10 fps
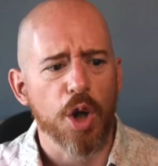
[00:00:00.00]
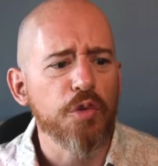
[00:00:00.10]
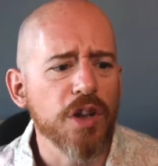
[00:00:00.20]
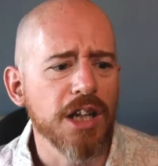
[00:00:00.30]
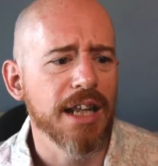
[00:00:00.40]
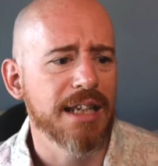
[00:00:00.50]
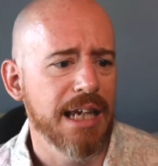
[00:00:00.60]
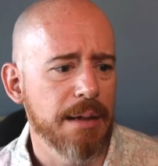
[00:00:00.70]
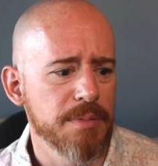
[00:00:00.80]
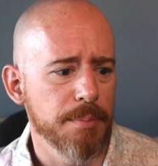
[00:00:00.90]
really like
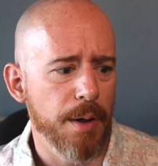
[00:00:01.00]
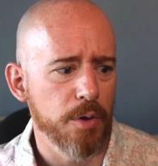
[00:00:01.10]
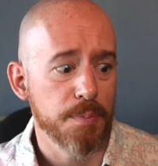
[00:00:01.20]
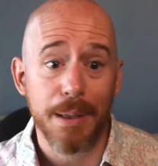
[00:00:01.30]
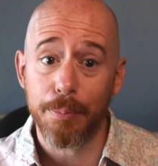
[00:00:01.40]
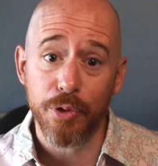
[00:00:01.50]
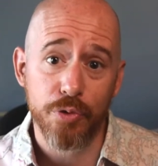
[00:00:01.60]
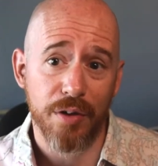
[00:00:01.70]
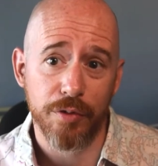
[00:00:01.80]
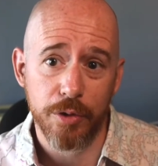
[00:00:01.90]
games about people's
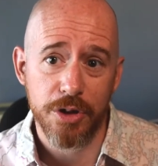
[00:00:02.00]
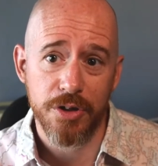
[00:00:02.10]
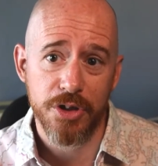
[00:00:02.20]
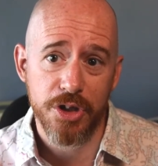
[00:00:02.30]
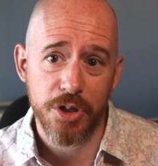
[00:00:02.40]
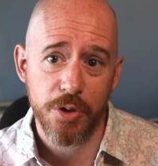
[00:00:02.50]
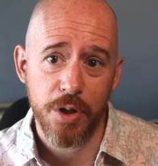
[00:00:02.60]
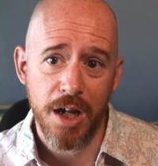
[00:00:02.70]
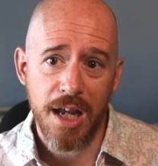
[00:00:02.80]
revolutions too,